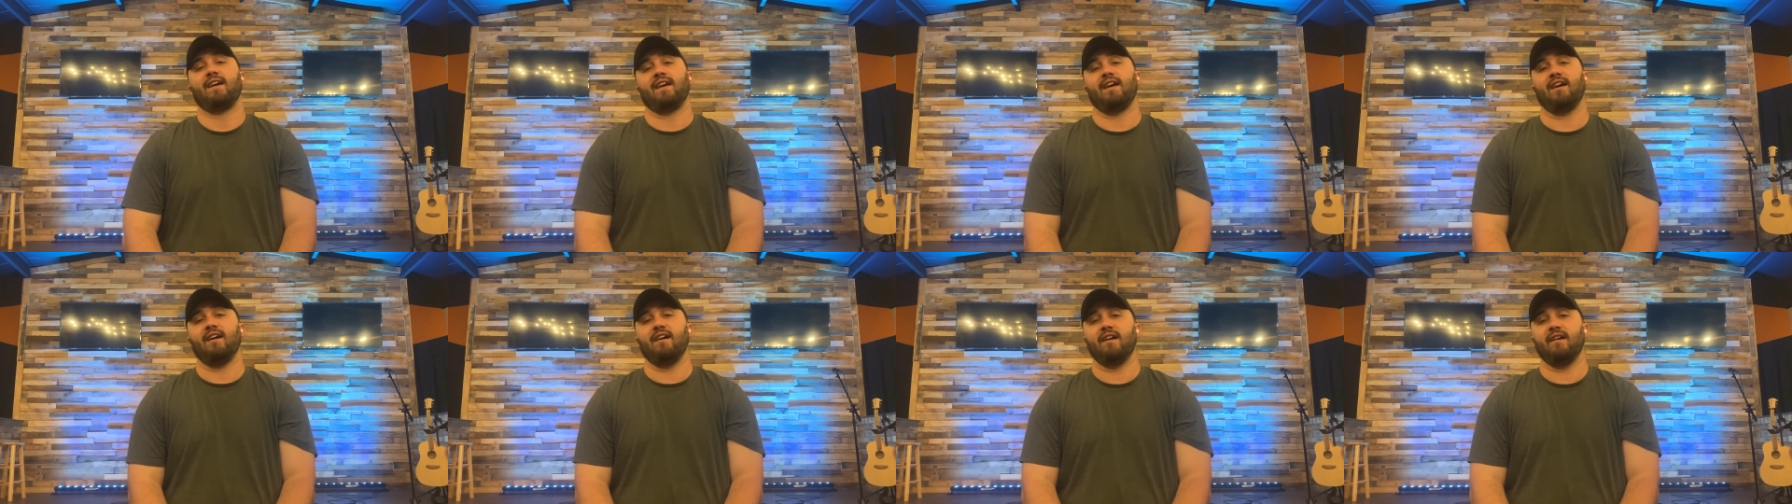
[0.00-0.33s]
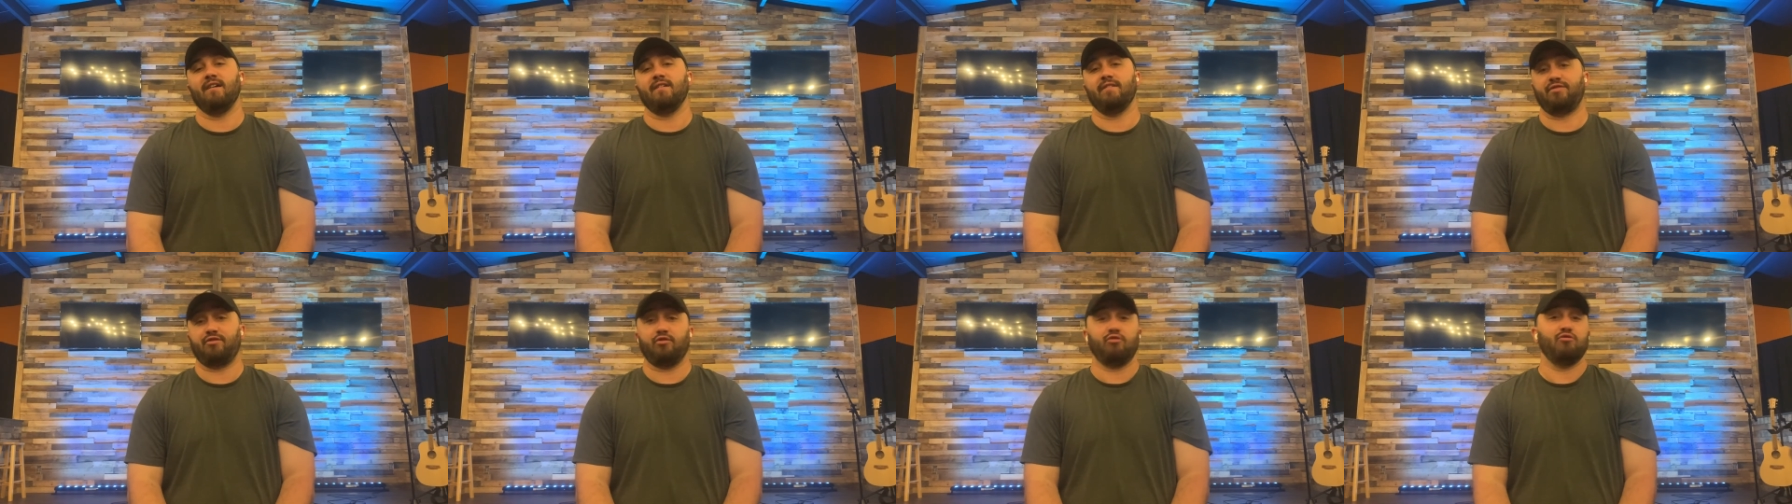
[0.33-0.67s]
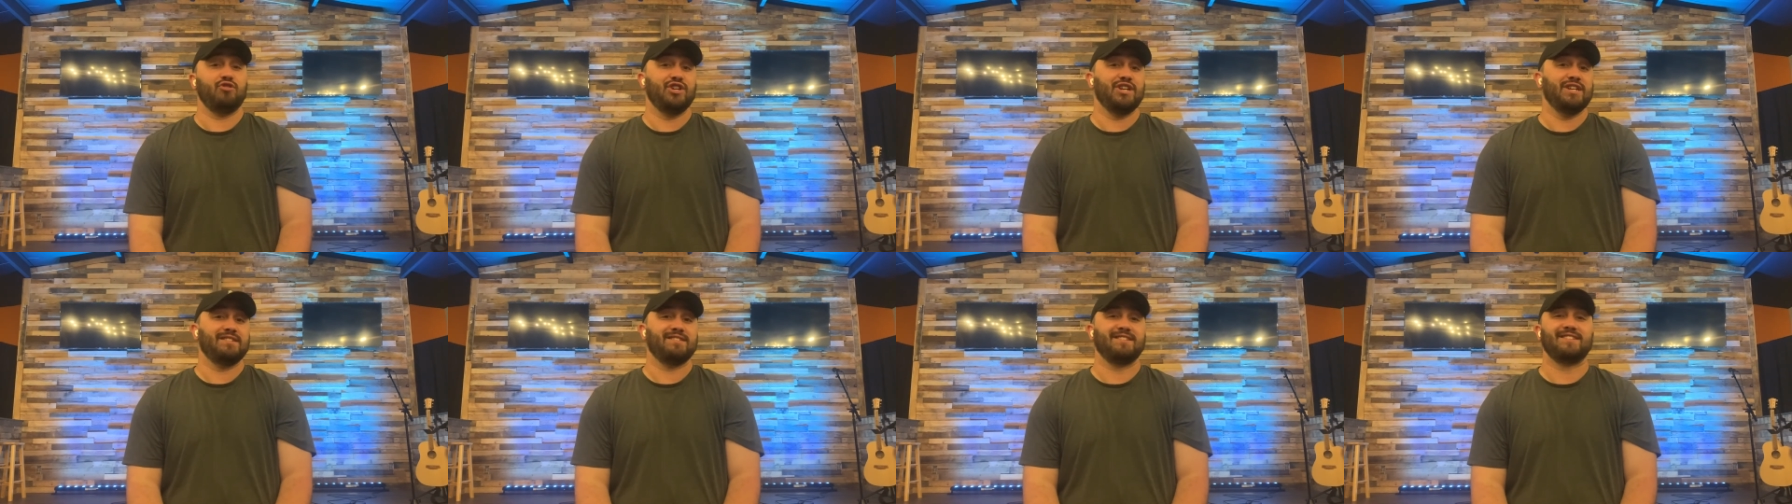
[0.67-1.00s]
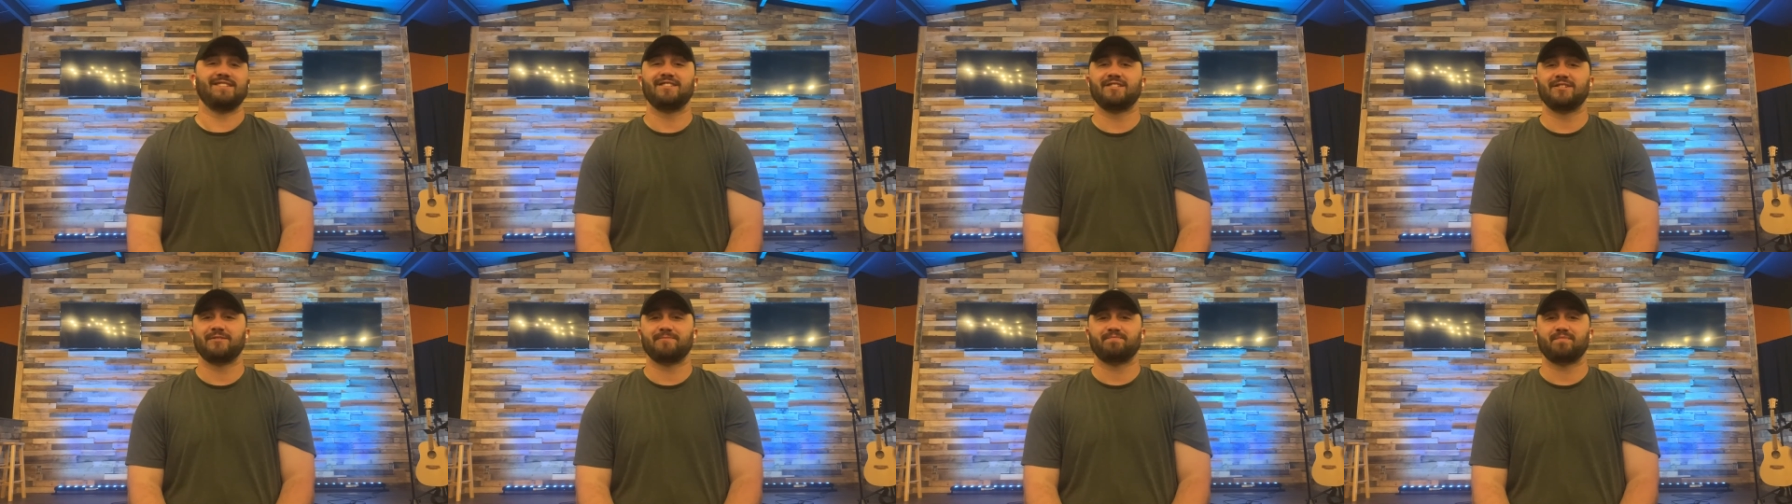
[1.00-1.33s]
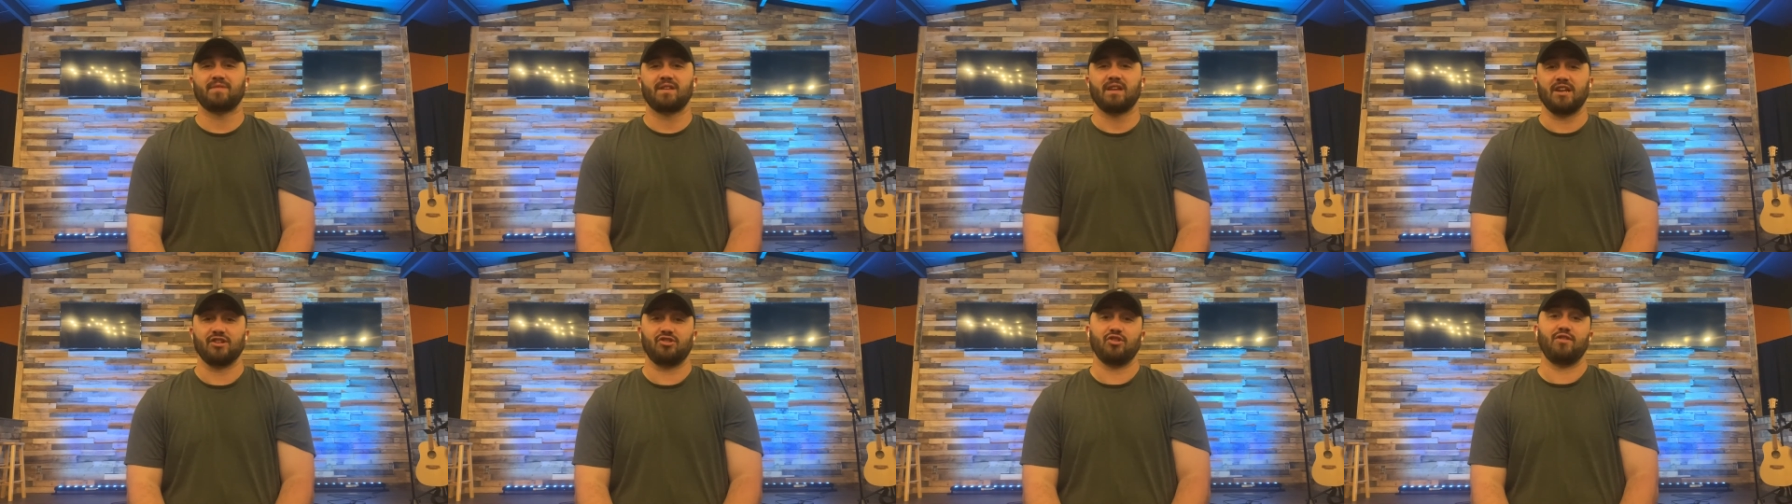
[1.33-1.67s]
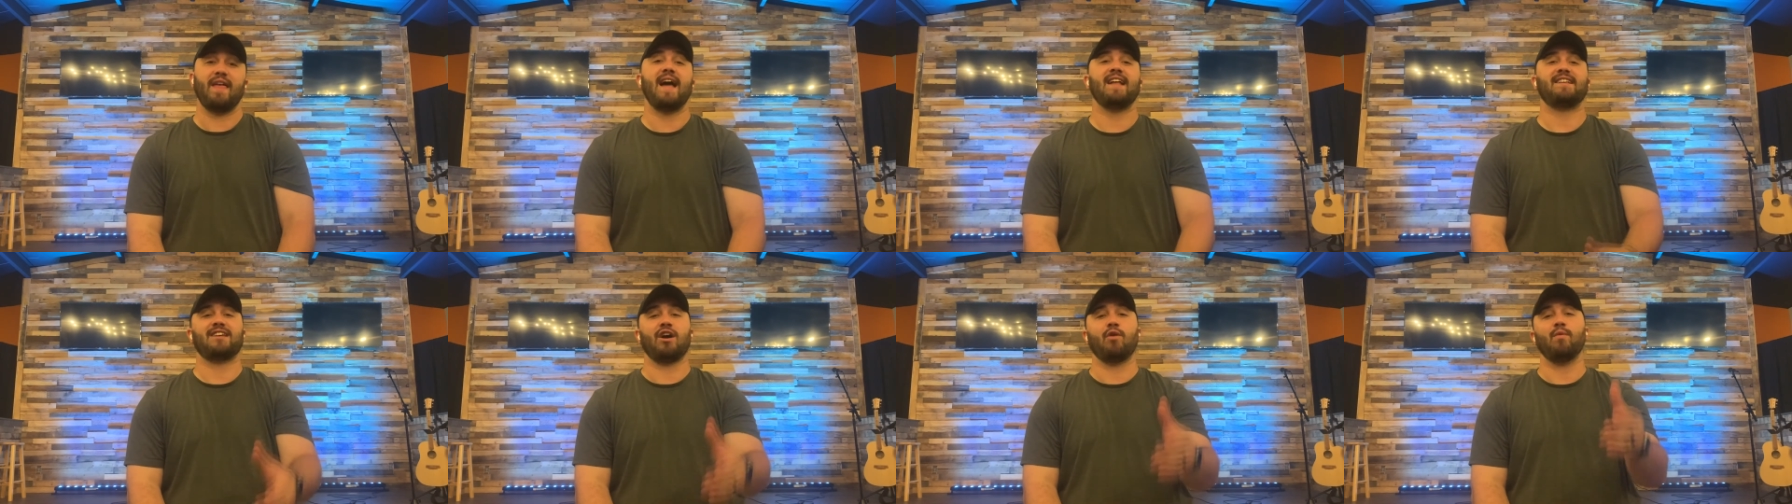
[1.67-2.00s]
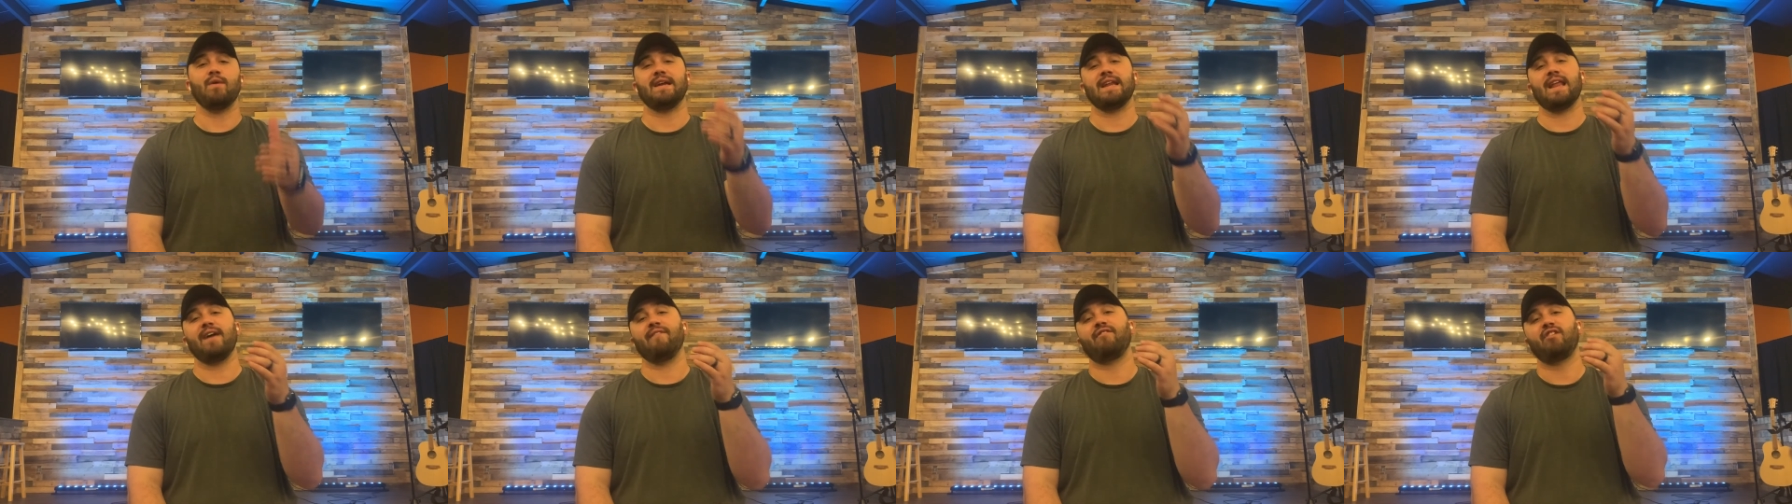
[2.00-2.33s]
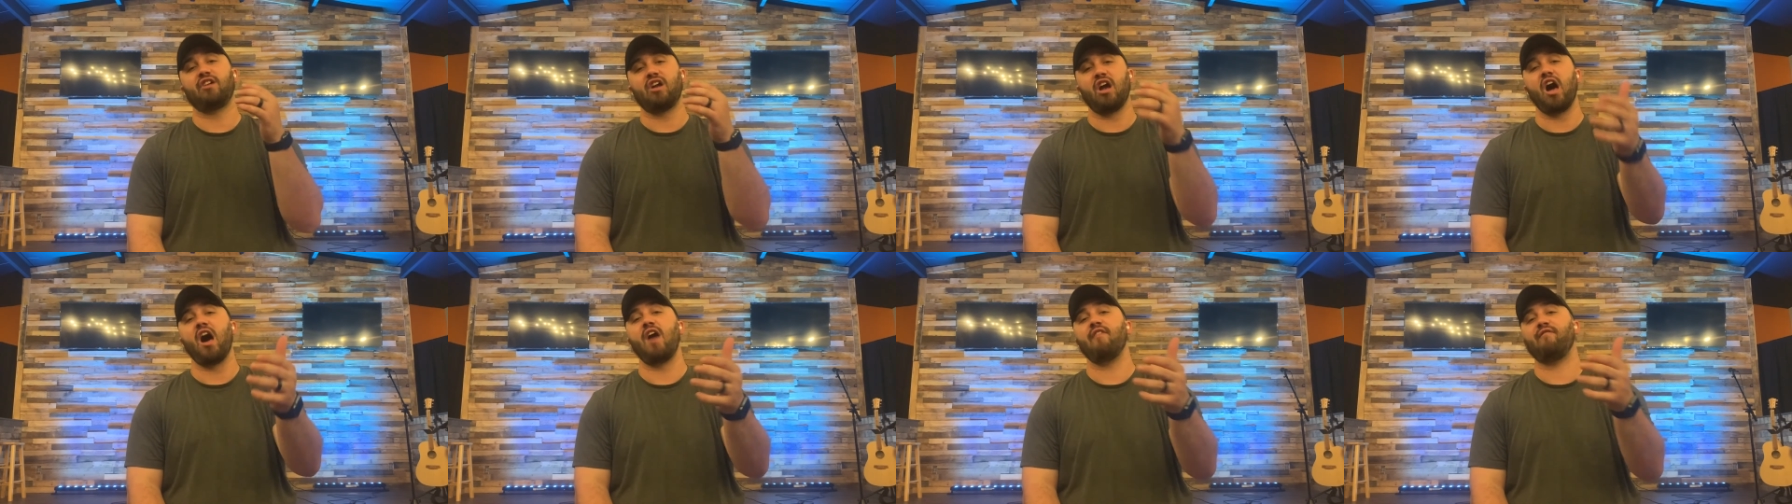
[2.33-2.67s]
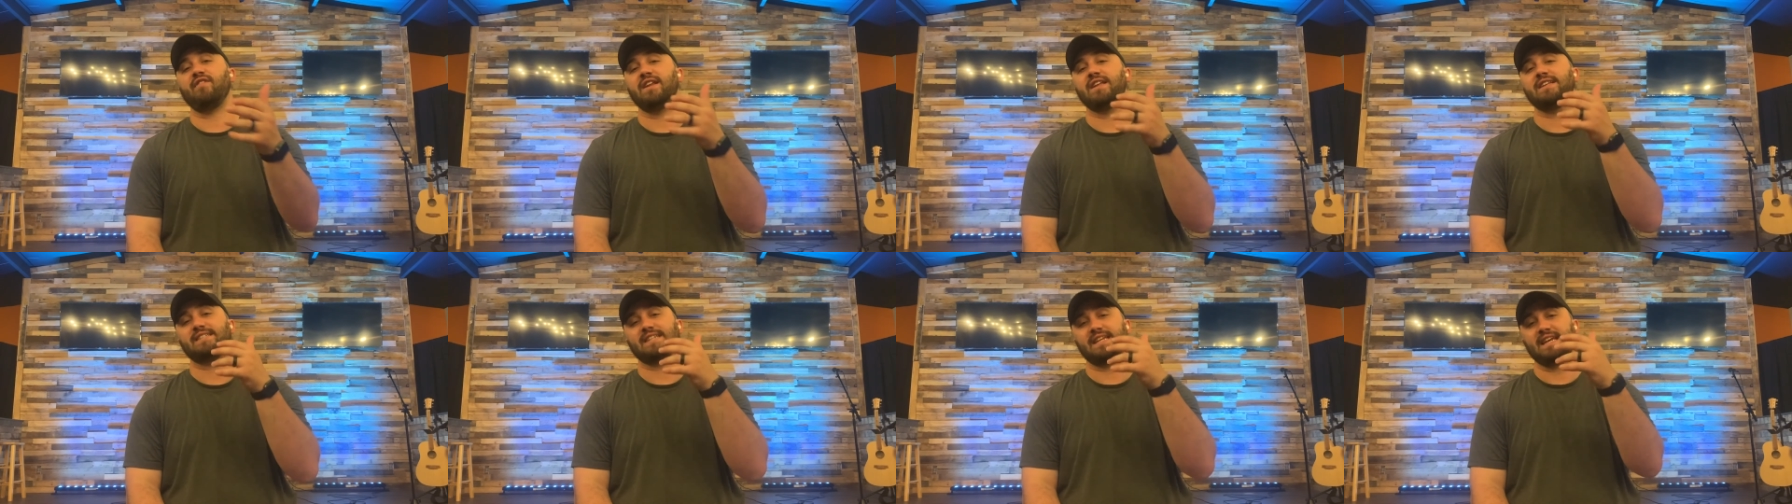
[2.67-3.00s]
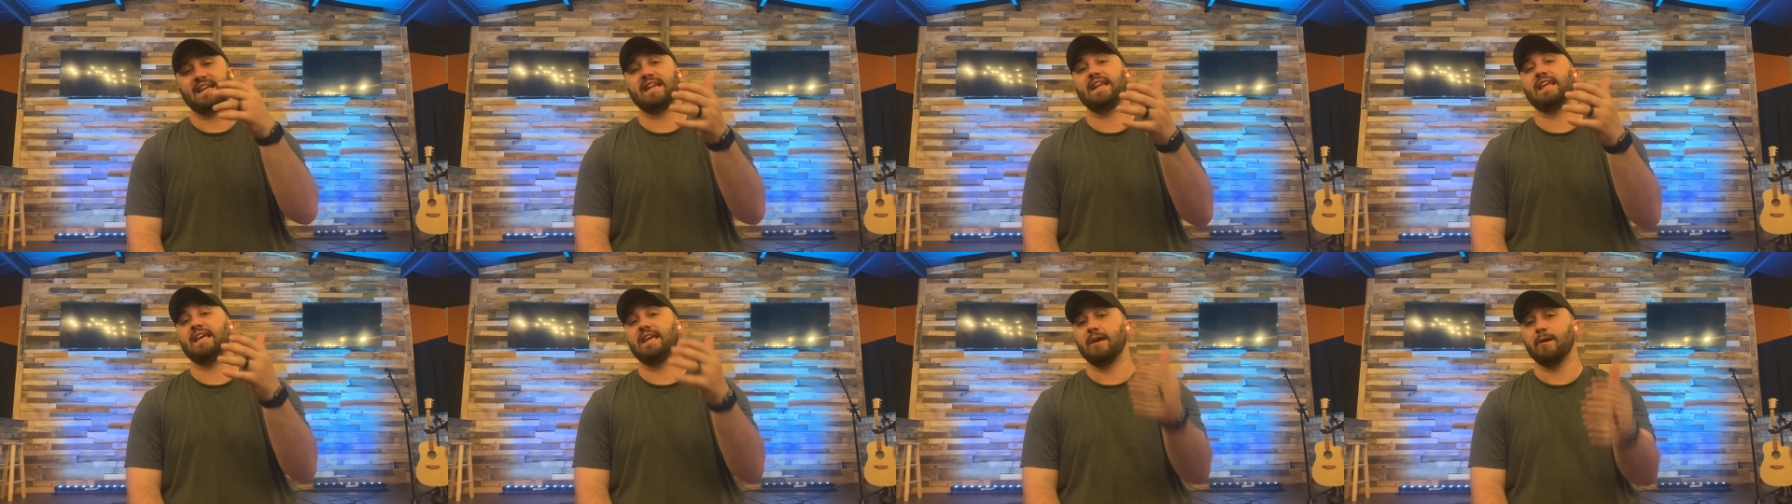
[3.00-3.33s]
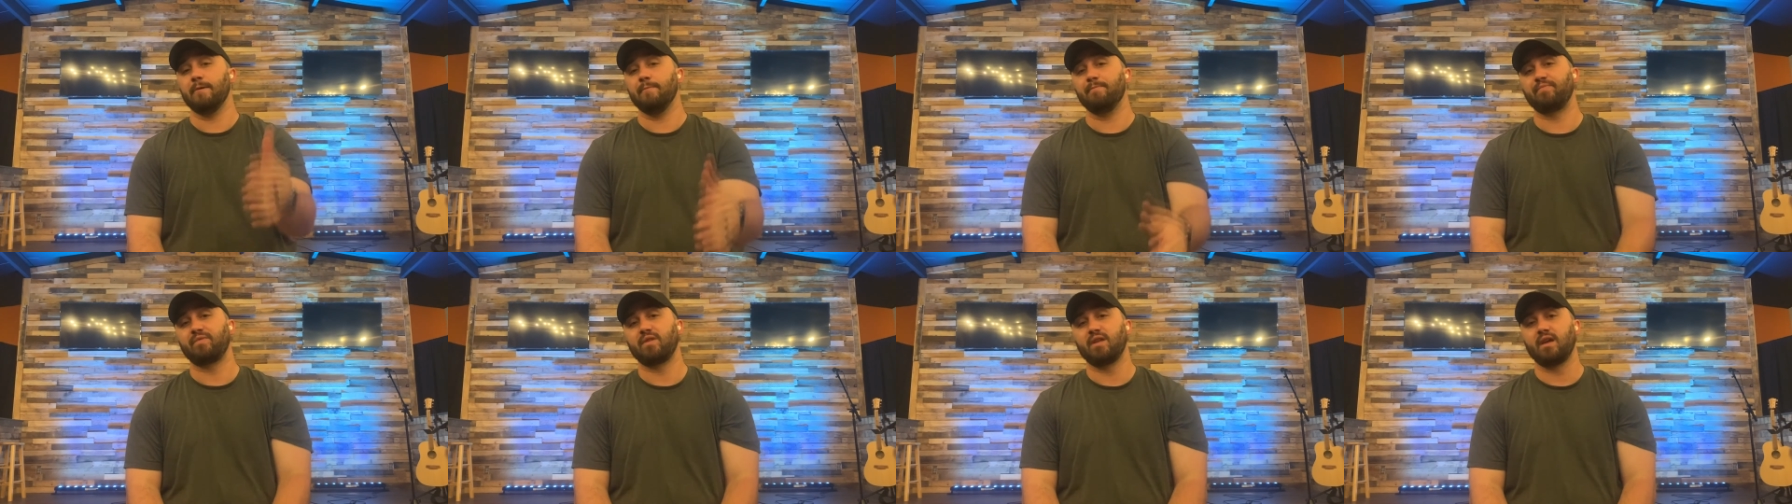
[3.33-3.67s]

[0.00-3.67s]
uh, through Jesus. So that's how we can have confidence in Him.